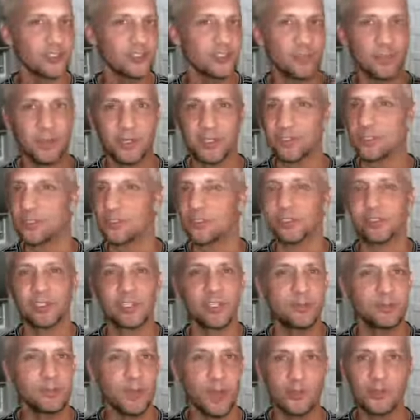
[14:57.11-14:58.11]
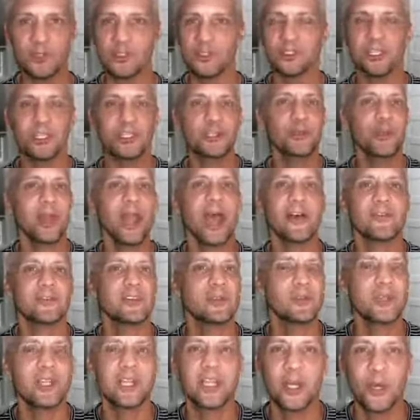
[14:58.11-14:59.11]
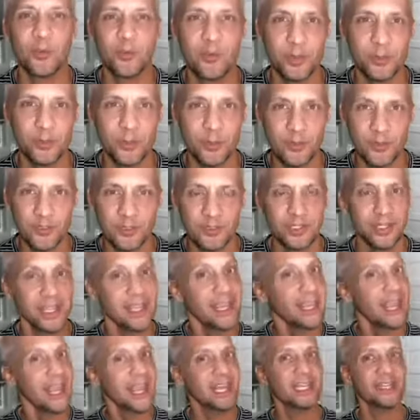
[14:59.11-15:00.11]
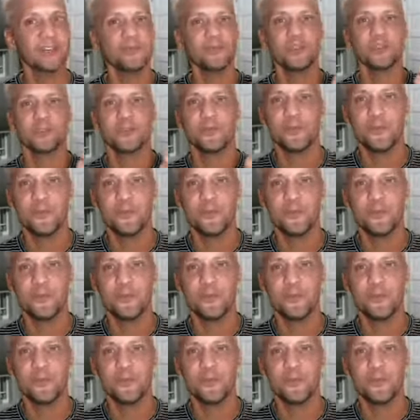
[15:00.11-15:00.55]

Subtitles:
spiritually, emotionally, you have to be a healthy person. And if you're